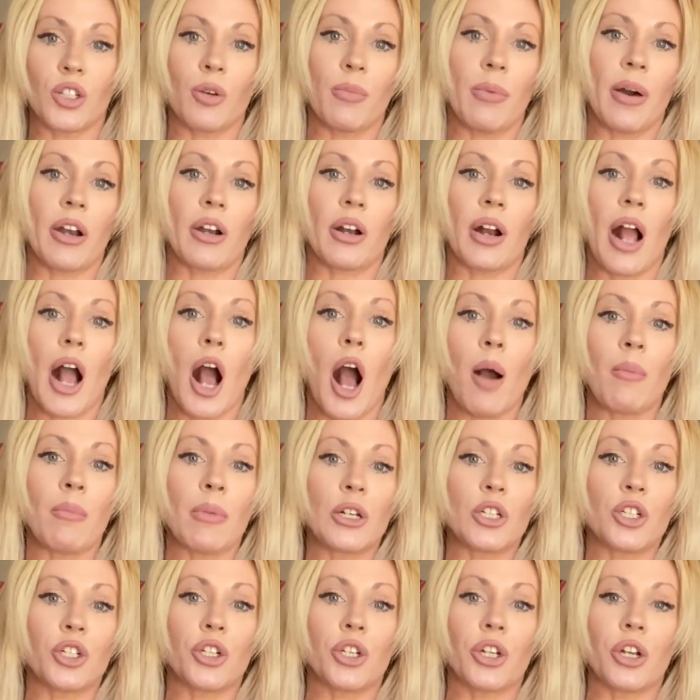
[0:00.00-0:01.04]
no matter how
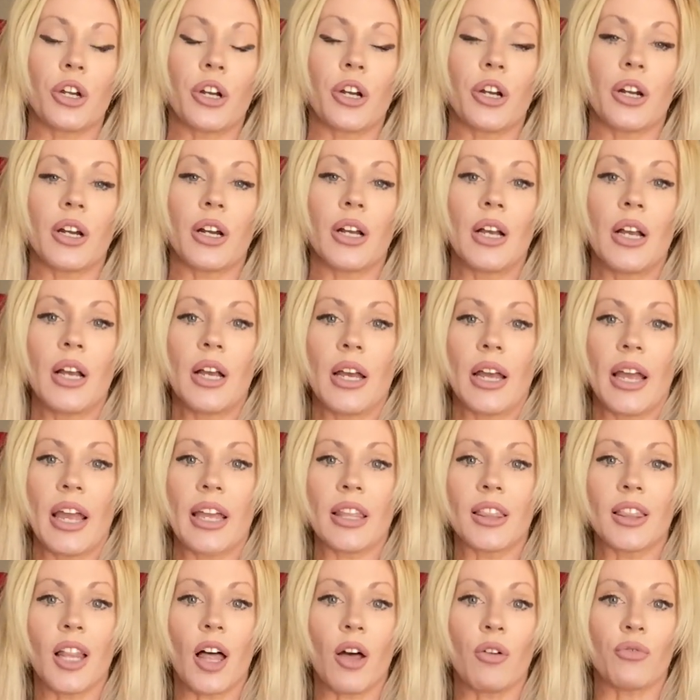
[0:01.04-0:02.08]
much you're
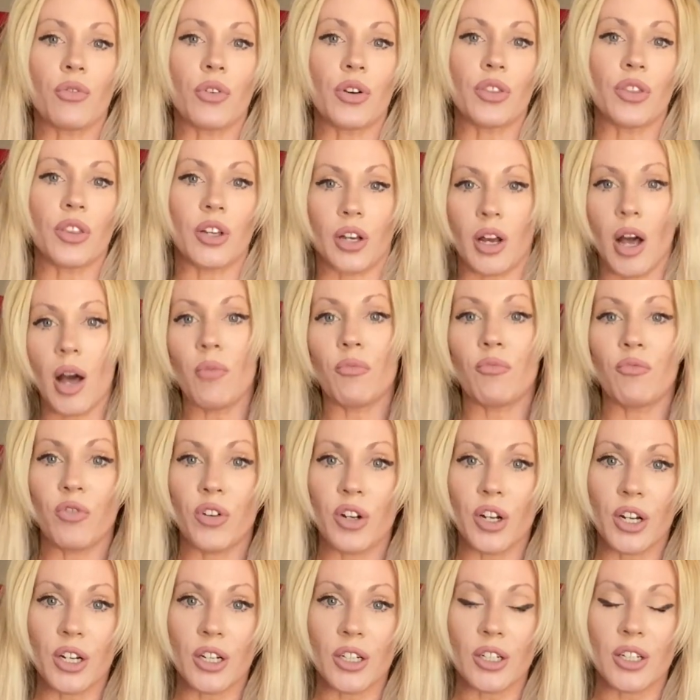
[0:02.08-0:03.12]
in love with the
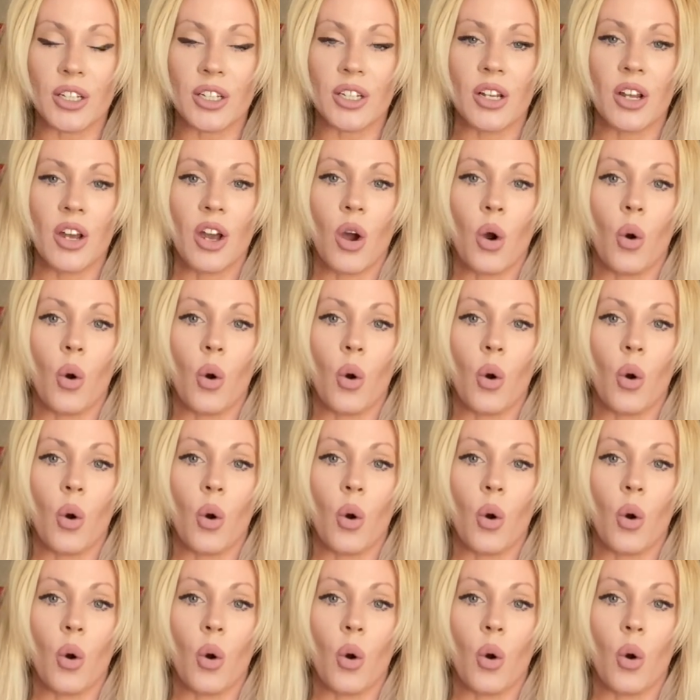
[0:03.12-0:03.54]
comfort